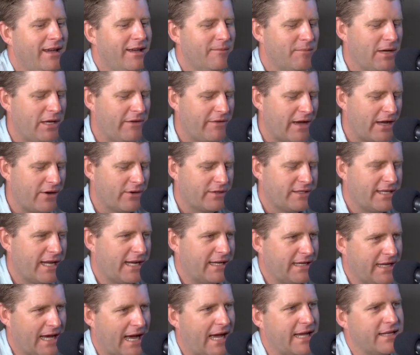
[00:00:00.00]
But you've got your
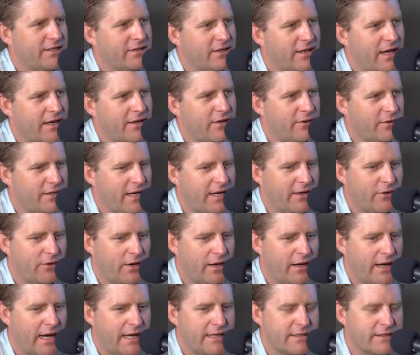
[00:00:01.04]
ten guys. You got your ten
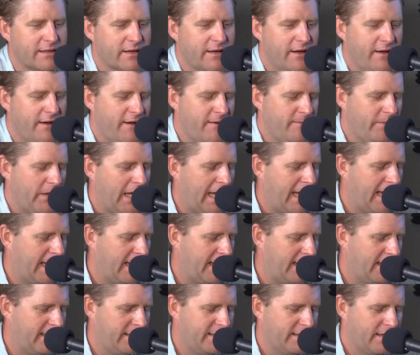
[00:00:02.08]
green guys,
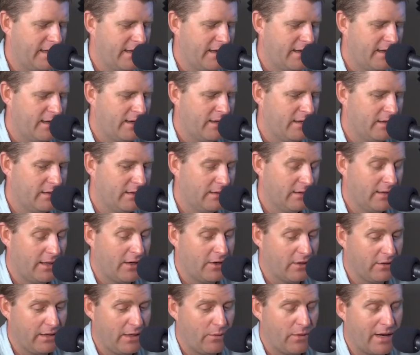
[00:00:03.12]
and
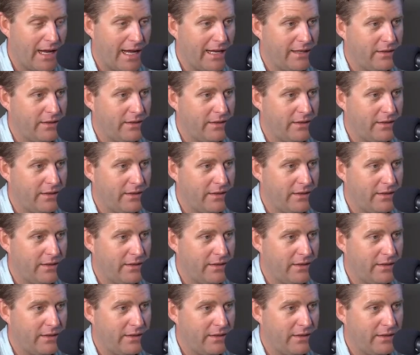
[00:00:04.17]
literally, I don't think I,